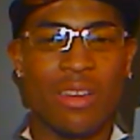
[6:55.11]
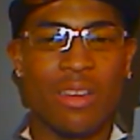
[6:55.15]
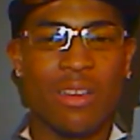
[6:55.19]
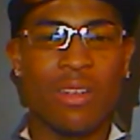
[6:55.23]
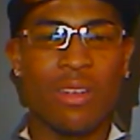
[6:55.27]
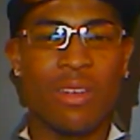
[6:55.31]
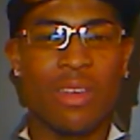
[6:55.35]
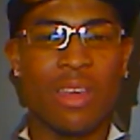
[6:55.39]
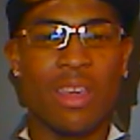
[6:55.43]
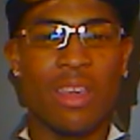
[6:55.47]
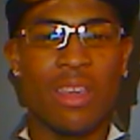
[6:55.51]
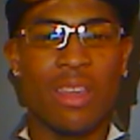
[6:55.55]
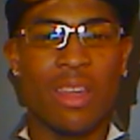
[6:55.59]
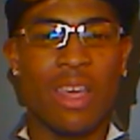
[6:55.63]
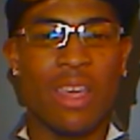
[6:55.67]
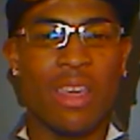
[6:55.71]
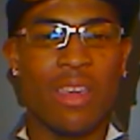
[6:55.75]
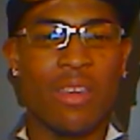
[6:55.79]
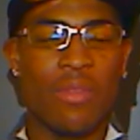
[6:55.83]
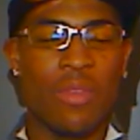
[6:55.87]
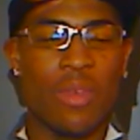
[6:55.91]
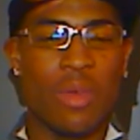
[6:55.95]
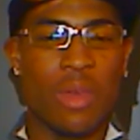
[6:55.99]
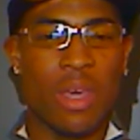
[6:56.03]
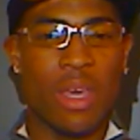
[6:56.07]
Okay, like
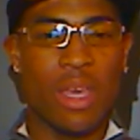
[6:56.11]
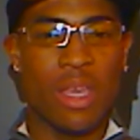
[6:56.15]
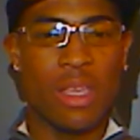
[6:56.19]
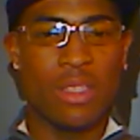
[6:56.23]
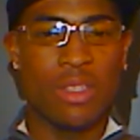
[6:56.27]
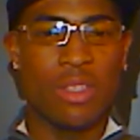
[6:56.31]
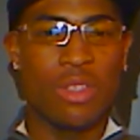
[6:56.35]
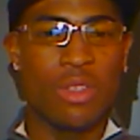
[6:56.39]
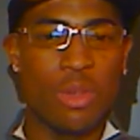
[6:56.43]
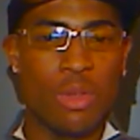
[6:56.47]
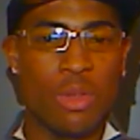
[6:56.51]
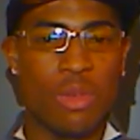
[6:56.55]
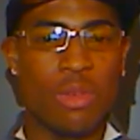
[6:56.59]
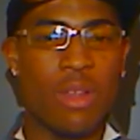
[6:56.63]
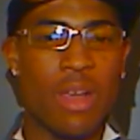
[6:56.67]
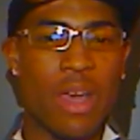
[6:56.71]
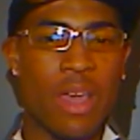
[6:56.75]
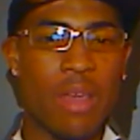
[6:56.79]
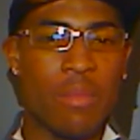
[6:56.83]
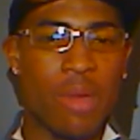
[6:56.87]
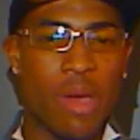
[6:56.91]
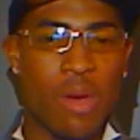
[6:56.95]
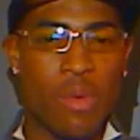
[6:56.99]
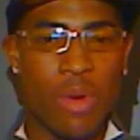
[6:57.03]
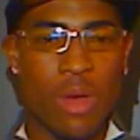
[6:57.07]
if you ask, do you like
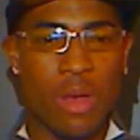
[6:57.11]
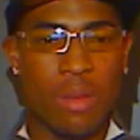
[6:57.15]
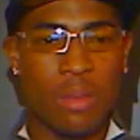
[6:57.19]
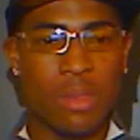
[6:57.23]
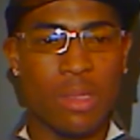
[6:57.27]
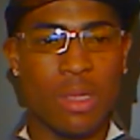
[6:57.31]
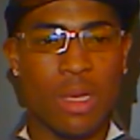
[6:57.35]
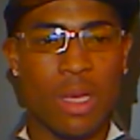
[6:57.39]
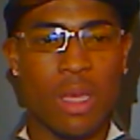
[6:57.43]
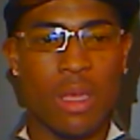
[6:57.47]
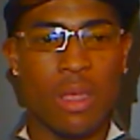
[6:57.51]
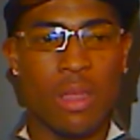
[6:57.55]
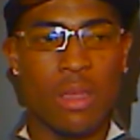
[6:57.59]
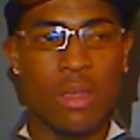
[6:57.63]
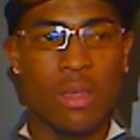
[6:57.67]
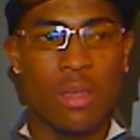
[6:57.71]
my website?